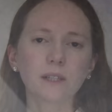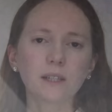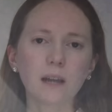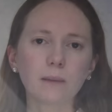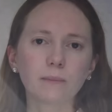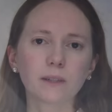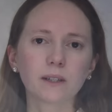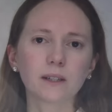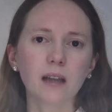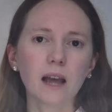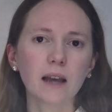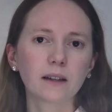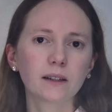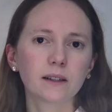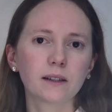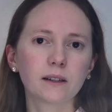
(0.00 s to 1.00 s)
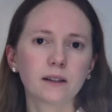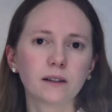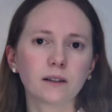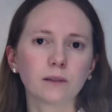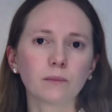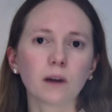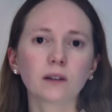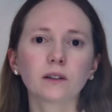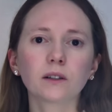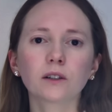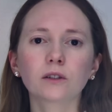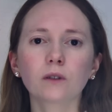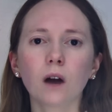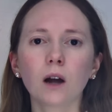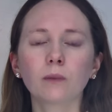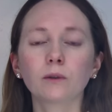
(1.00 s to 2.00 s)
attempts at exorcism are
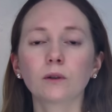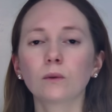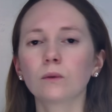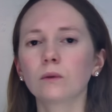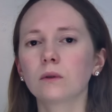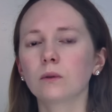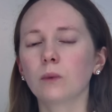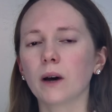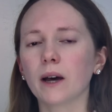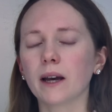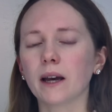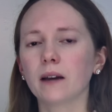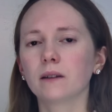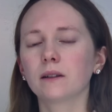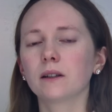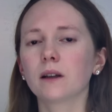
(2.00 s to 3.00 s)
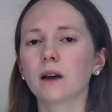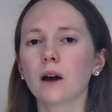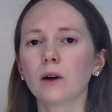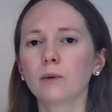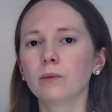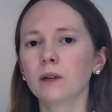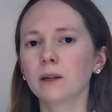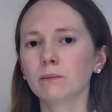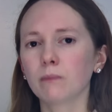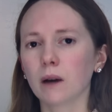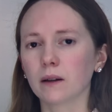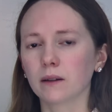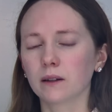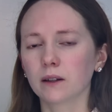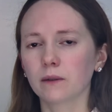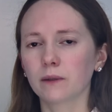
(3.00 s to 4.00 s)
described all the way into the opening
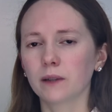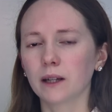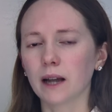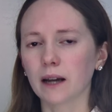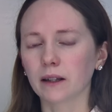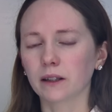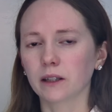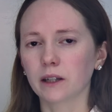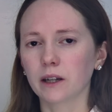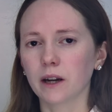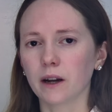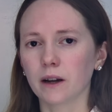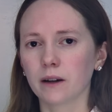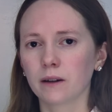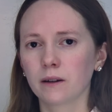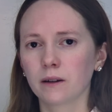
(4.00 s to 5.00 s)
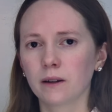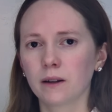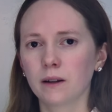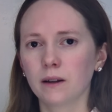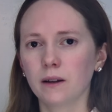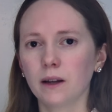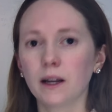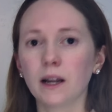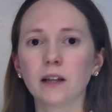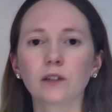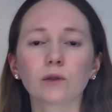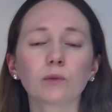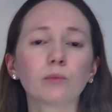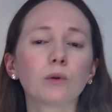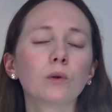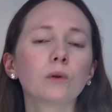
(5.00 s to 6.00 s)
months of the next year. In his
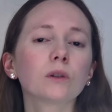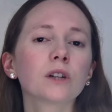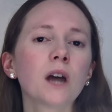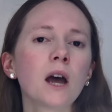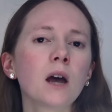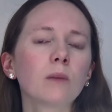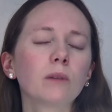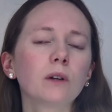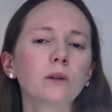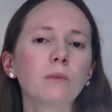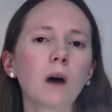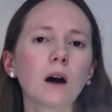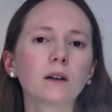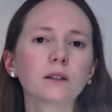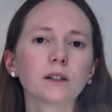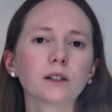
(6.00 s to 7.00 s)
report, Blumhardt